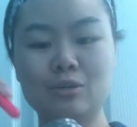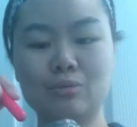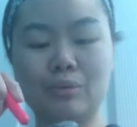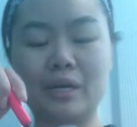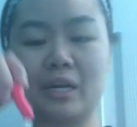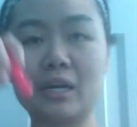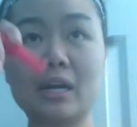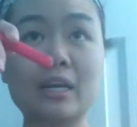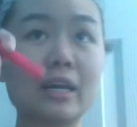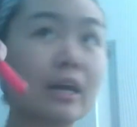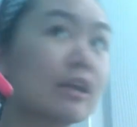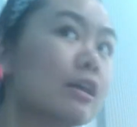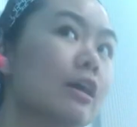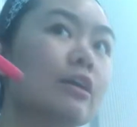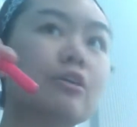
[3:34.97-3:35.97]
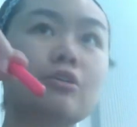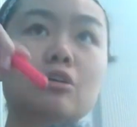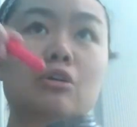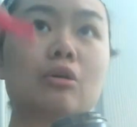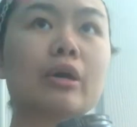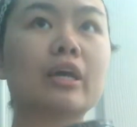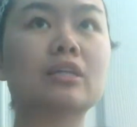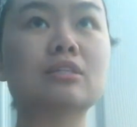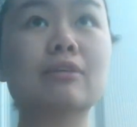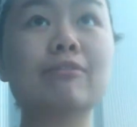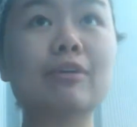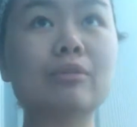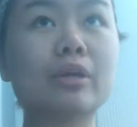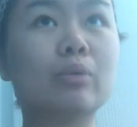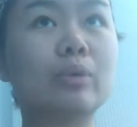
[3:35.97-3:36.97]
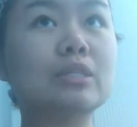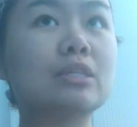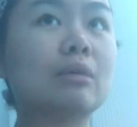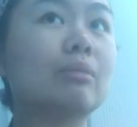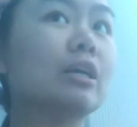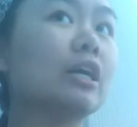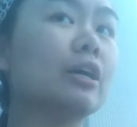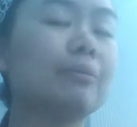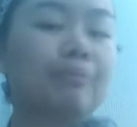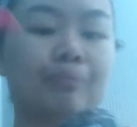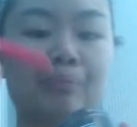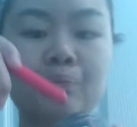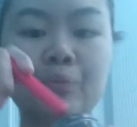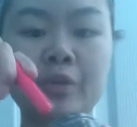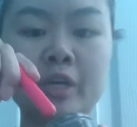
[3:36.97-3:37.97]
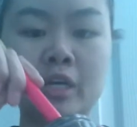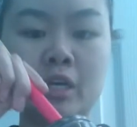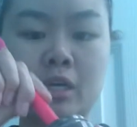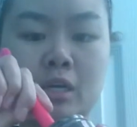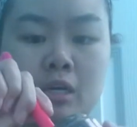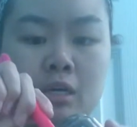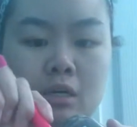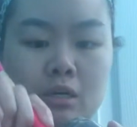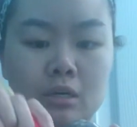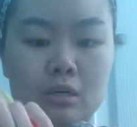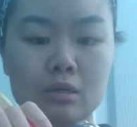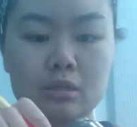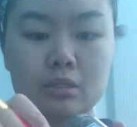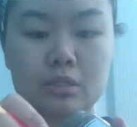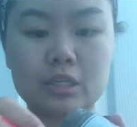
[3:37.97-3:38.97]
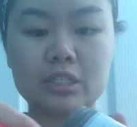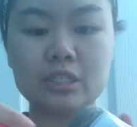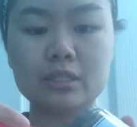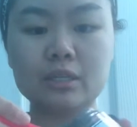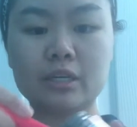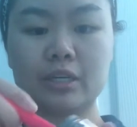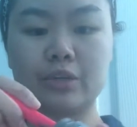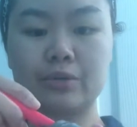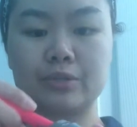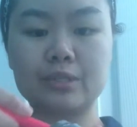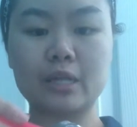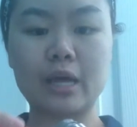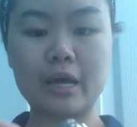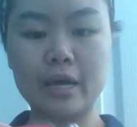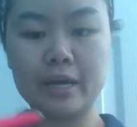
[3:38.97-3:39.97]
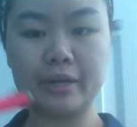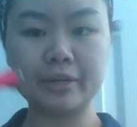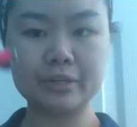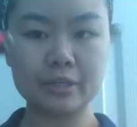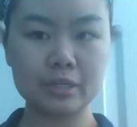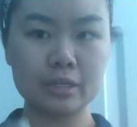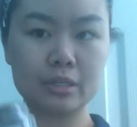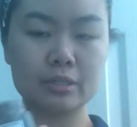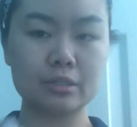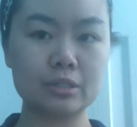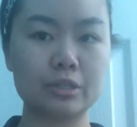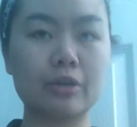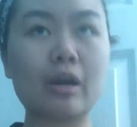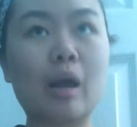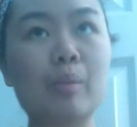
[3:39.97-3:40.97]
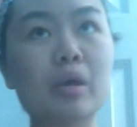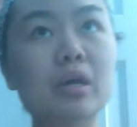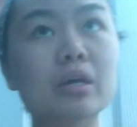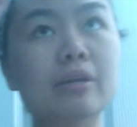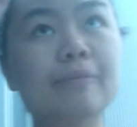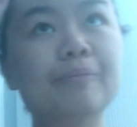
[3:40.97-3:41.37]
Why did I get it? I don't know. I guess I felt like wasting money. So I just like use the end to grab it.